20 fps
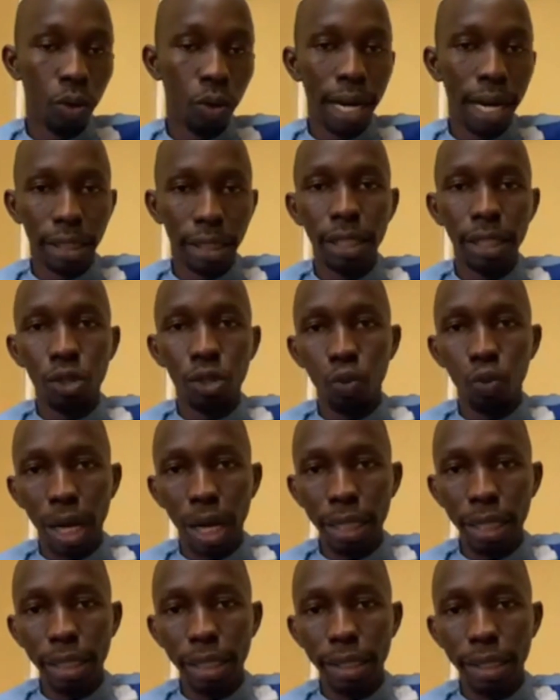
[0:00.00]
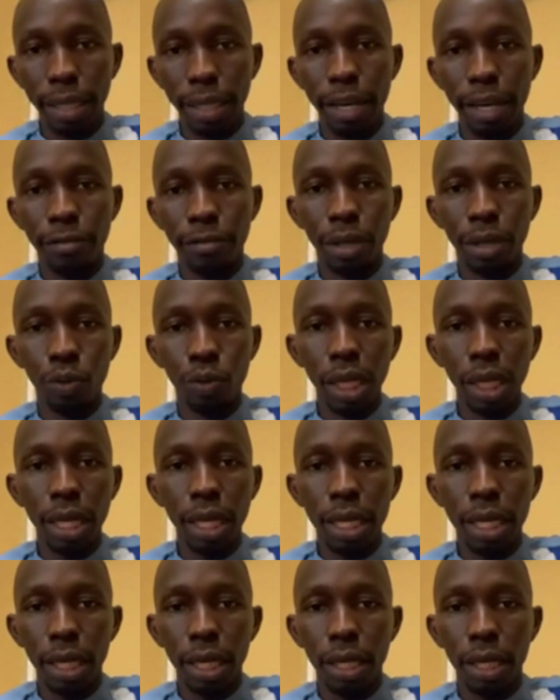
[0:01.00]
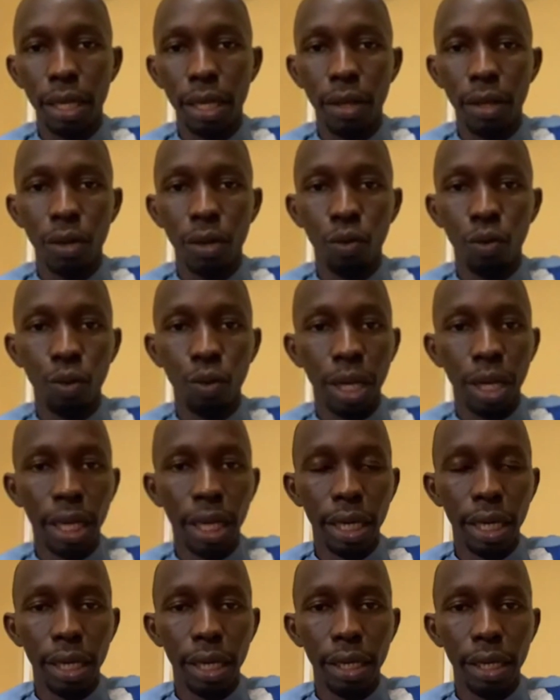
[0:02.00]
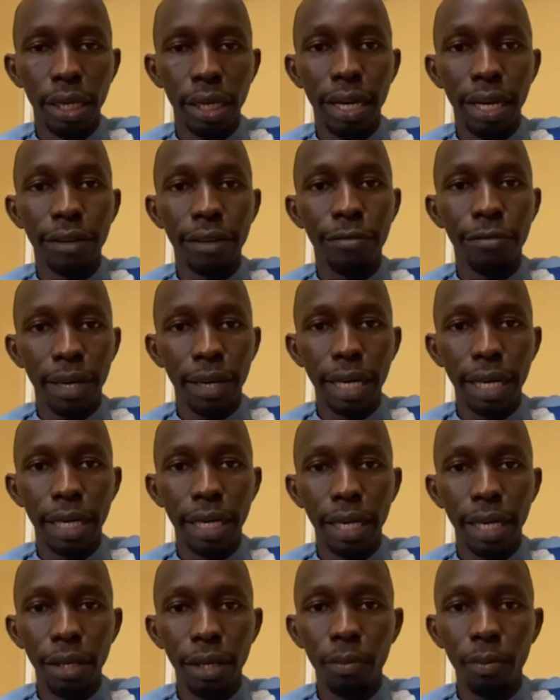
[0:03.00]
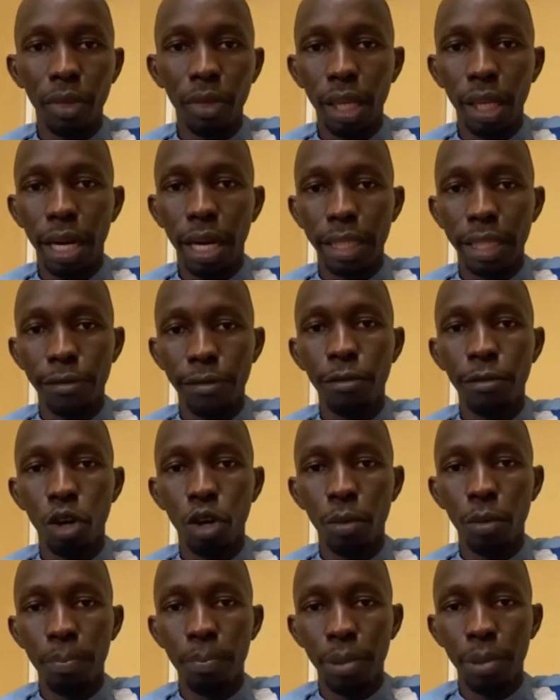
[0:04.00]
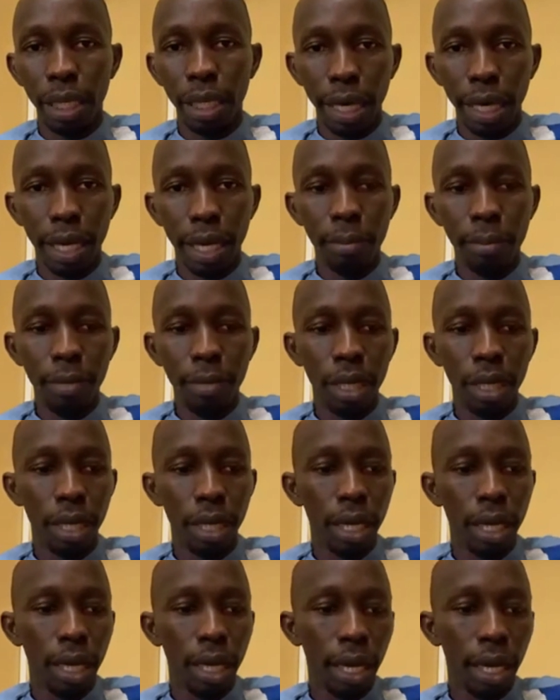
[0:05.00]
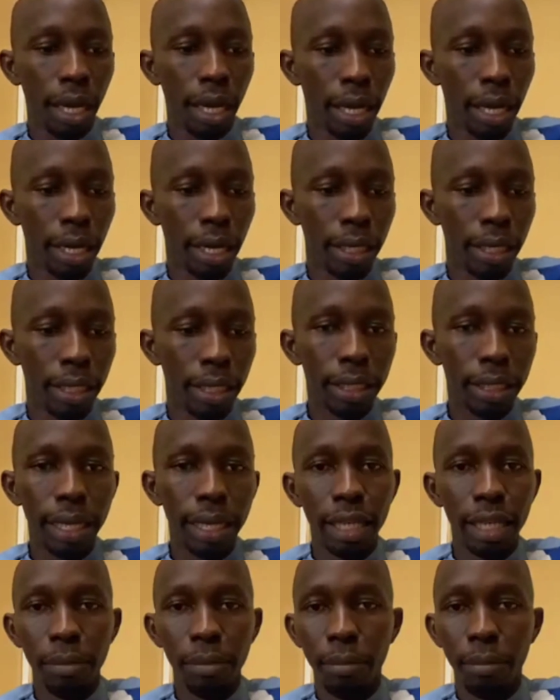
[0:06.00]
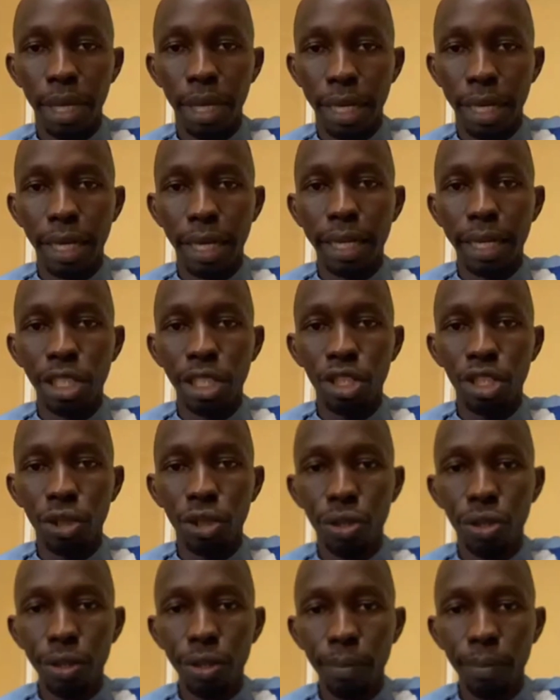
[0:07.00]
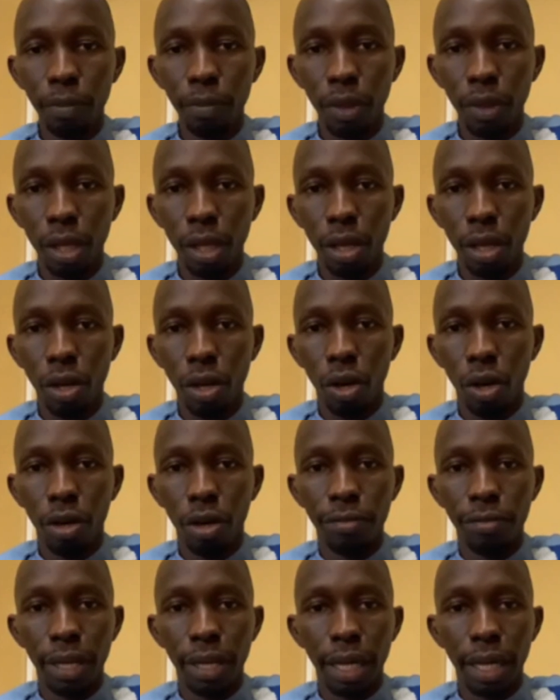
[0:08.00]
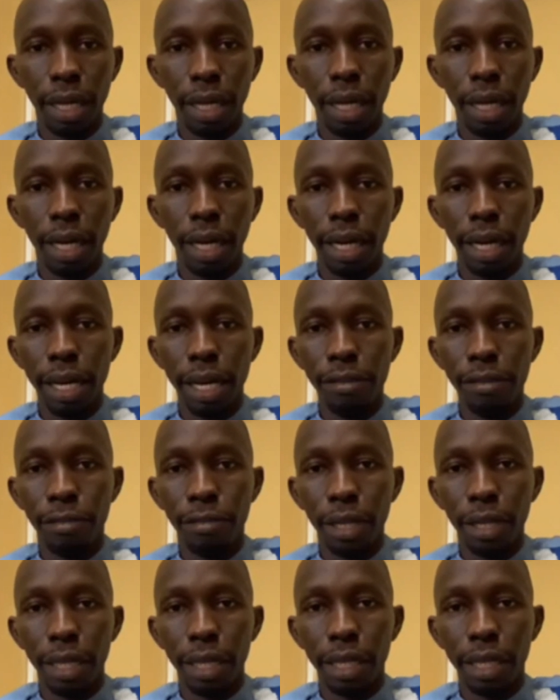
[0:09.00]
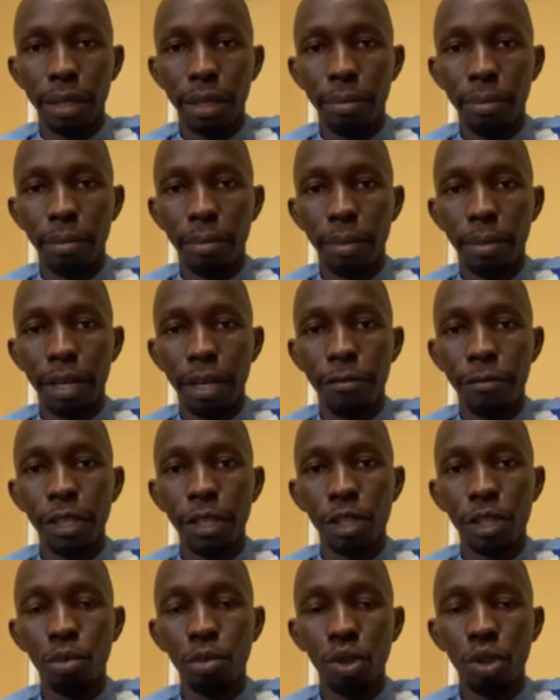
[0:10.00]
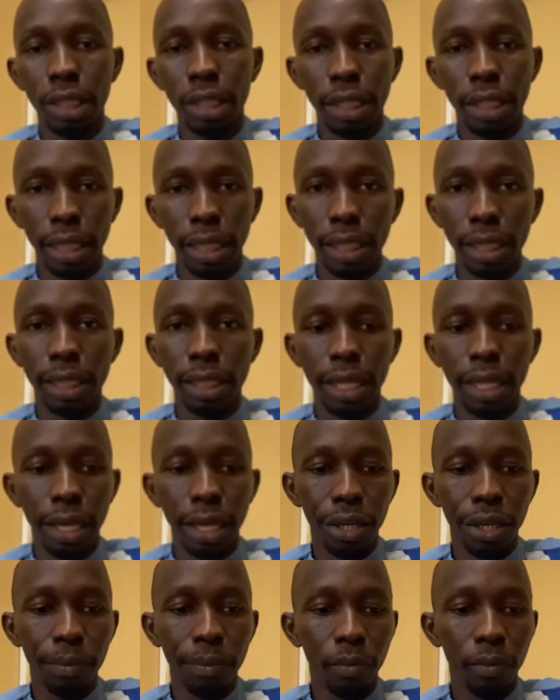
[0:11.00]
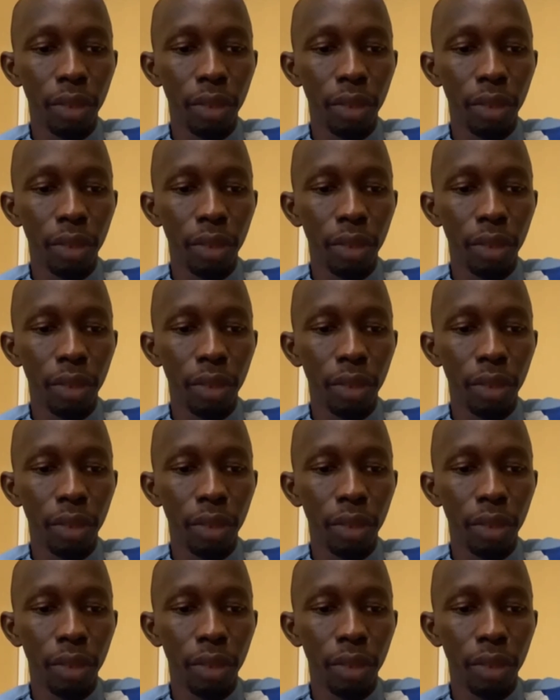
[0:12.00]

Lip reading: at least once every week. We na Friday at 4 p.m. and this na the maiden edition of the live Facebook series day.